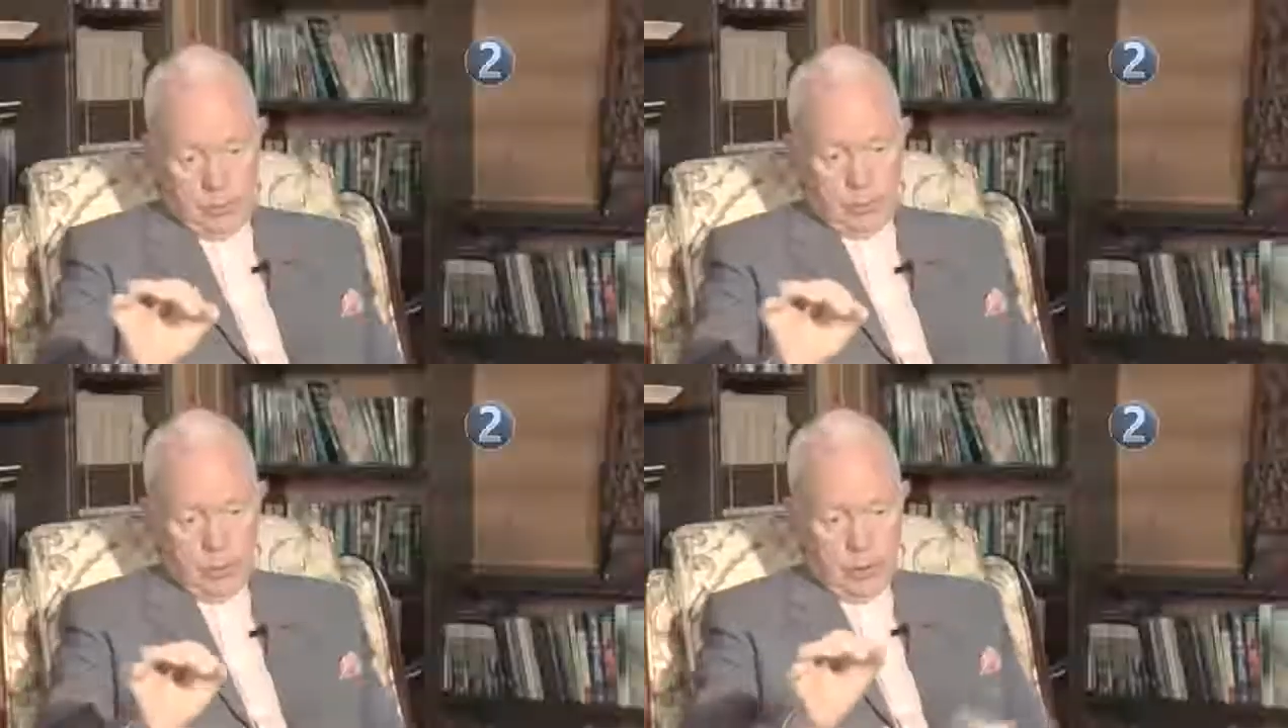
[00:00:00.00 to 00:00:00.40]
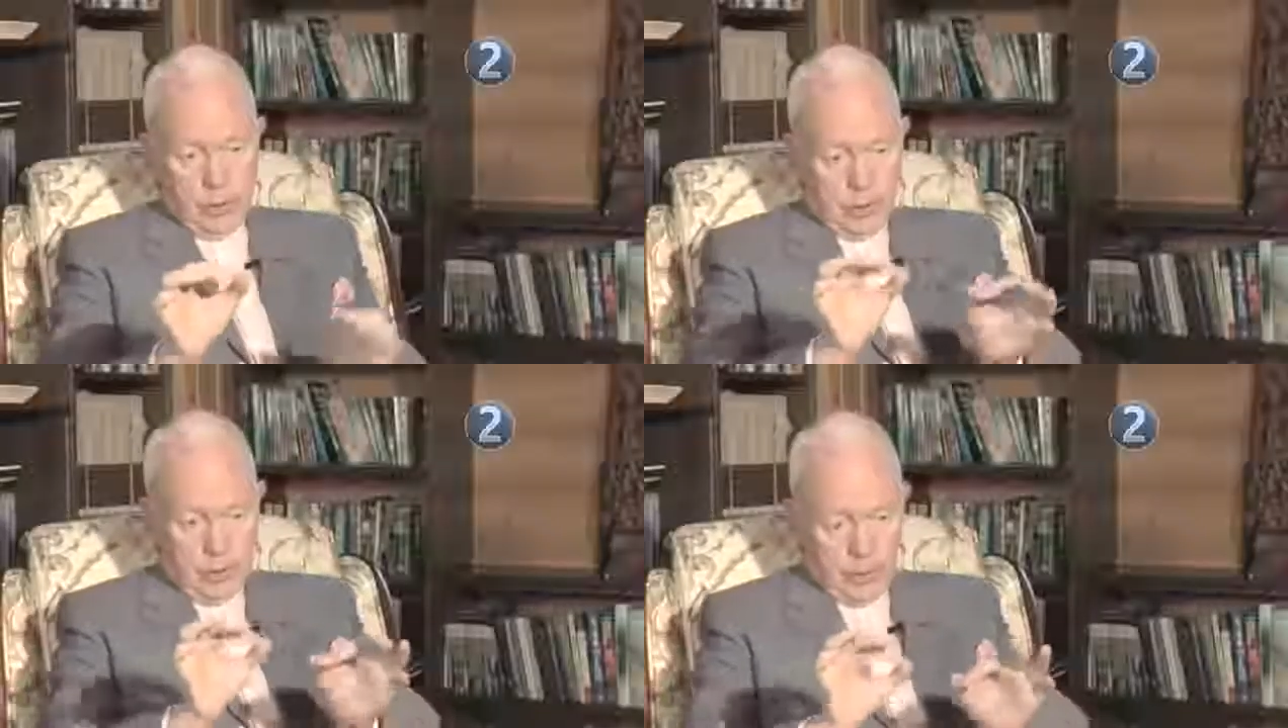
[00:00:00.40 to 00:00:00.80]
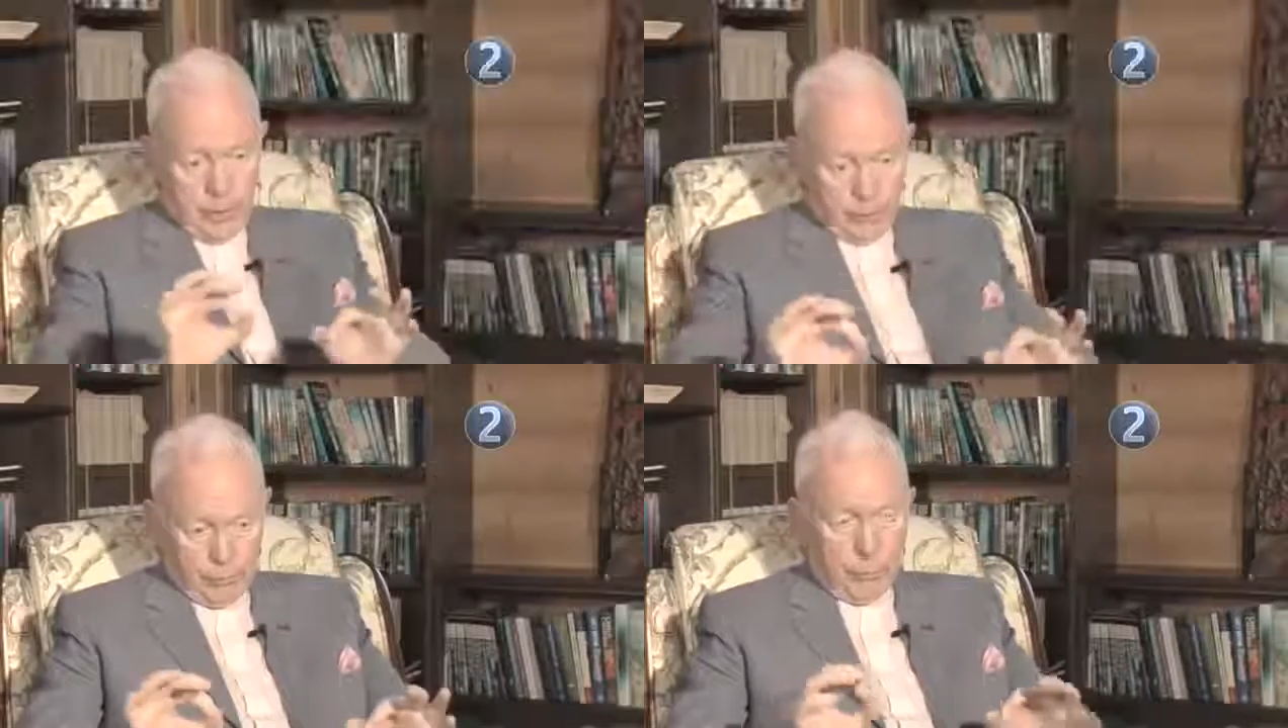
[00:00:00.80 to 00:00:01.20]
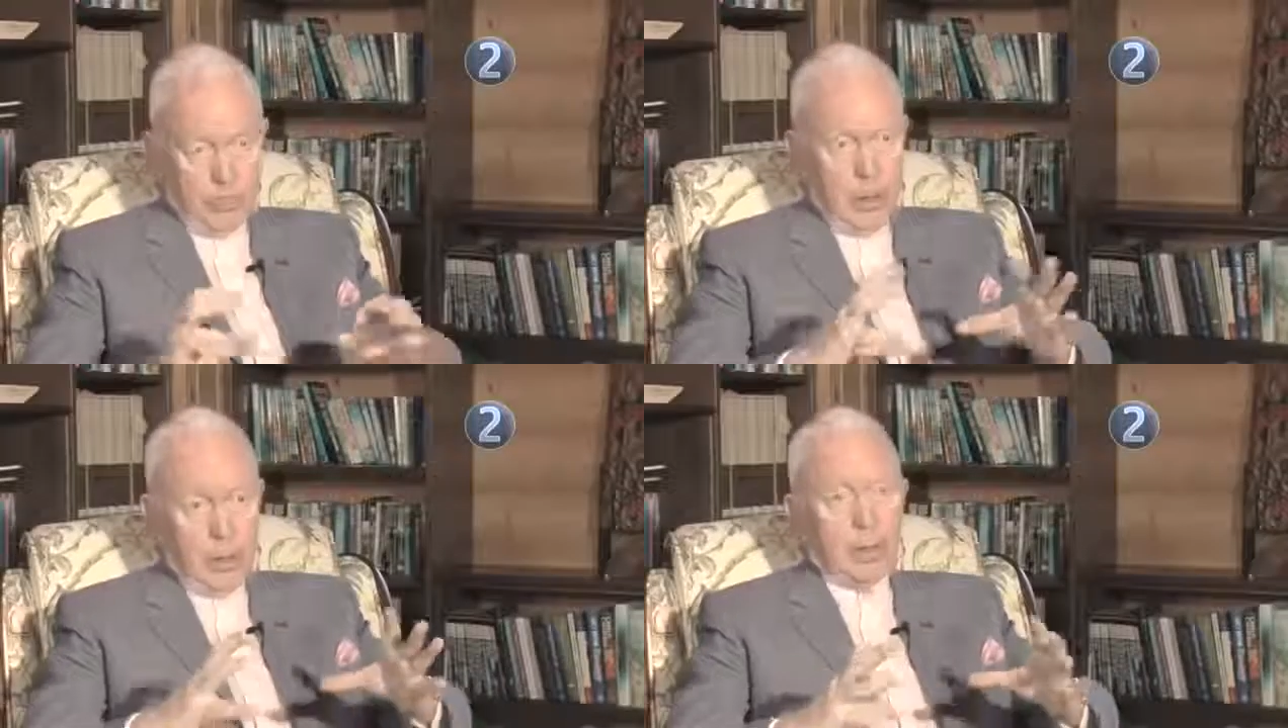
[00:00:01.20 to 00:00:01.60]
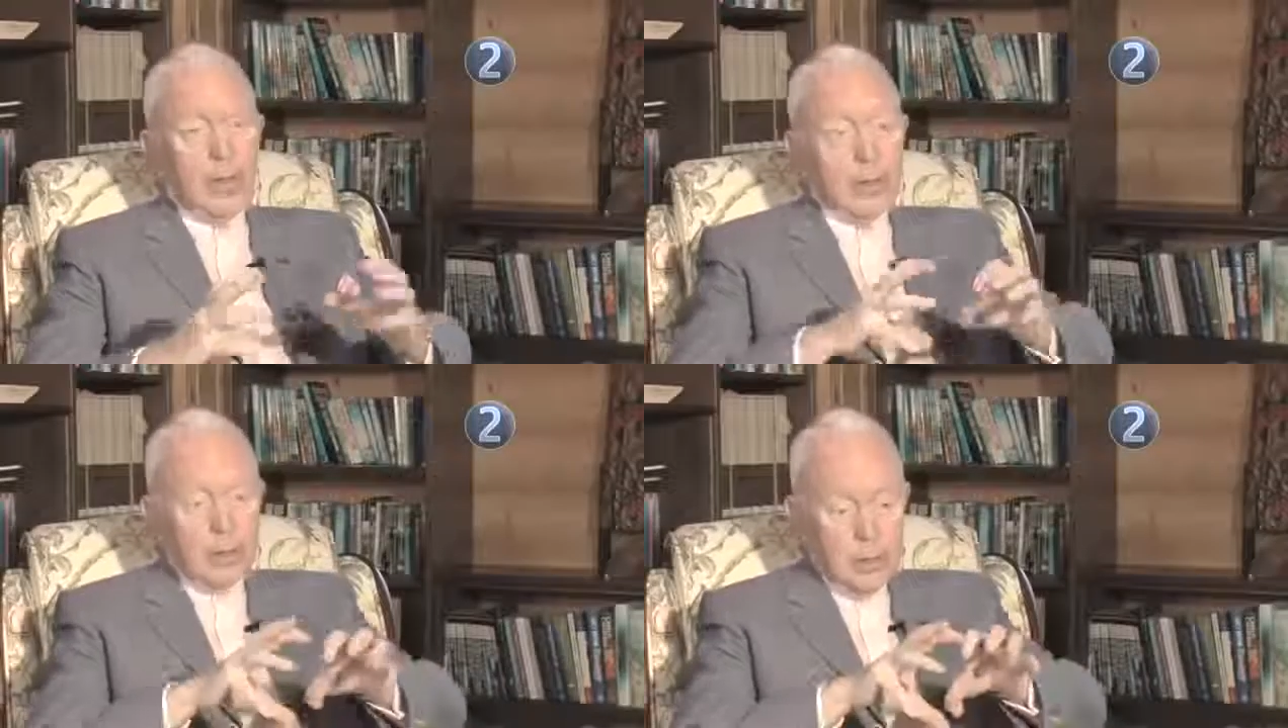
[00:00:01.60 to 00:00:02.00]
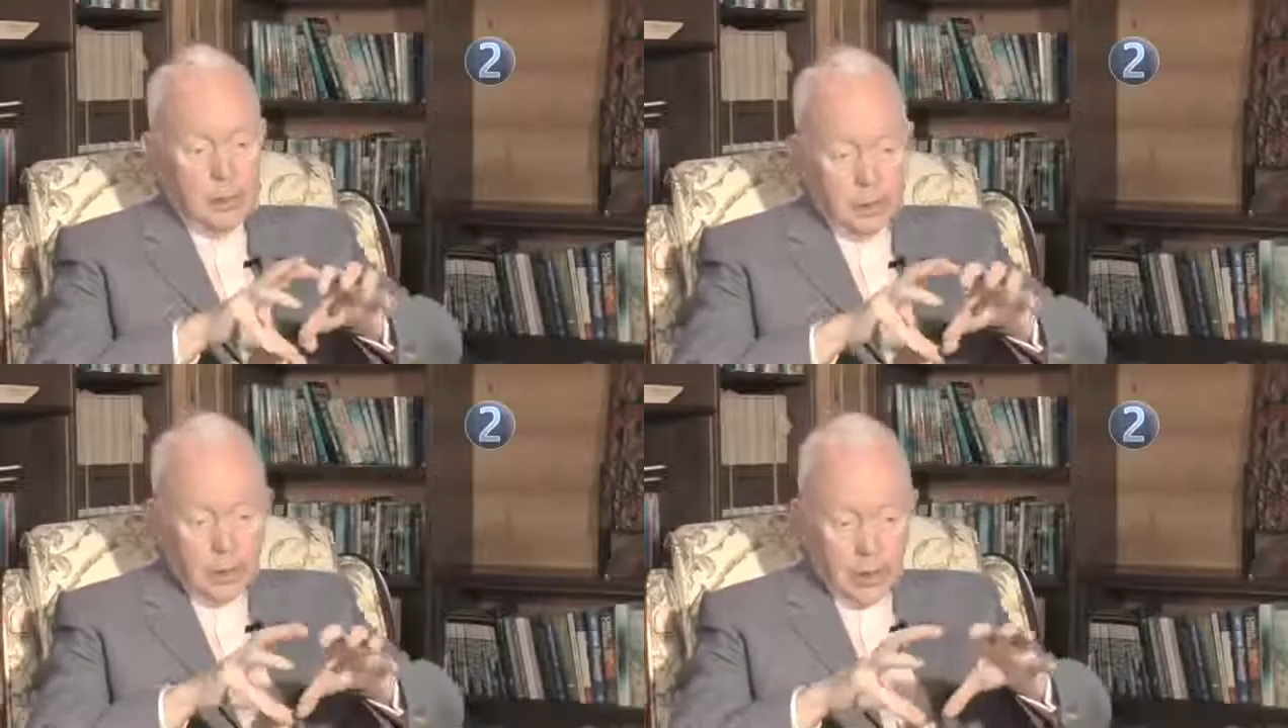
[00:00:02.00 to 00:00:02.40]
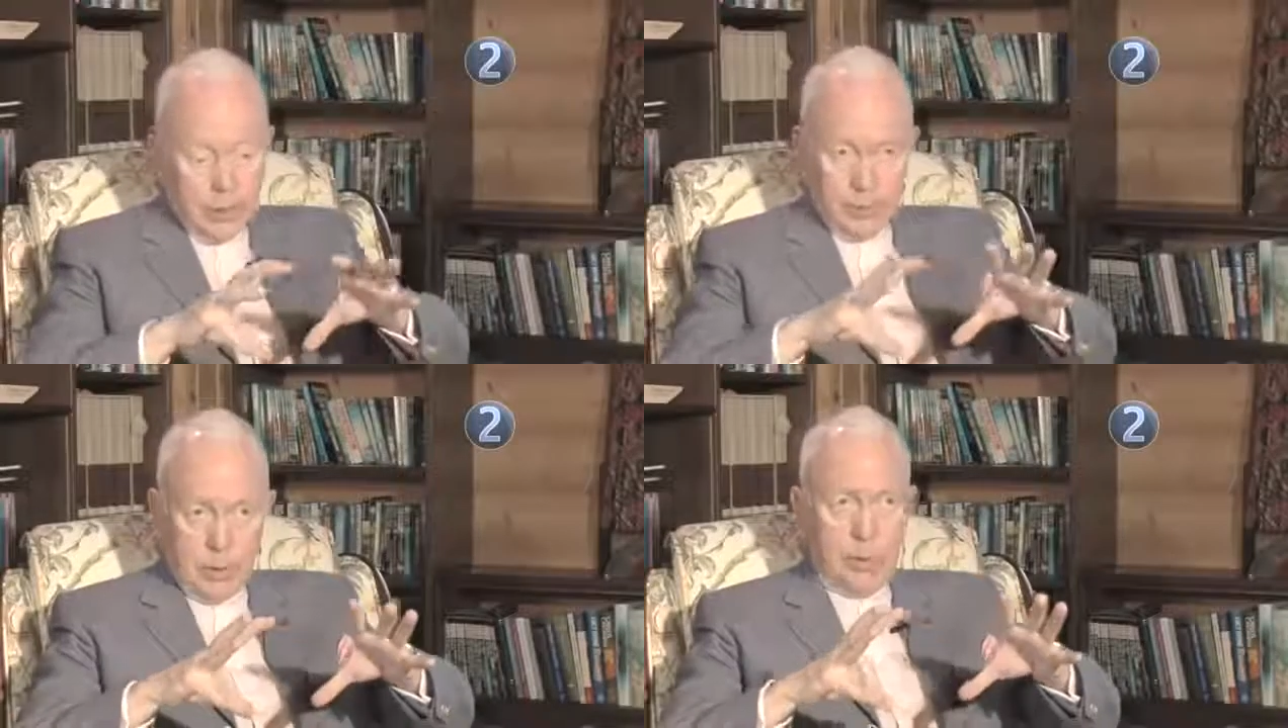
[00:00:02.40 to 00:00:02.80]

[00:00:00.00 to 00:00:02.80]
from that, the chapter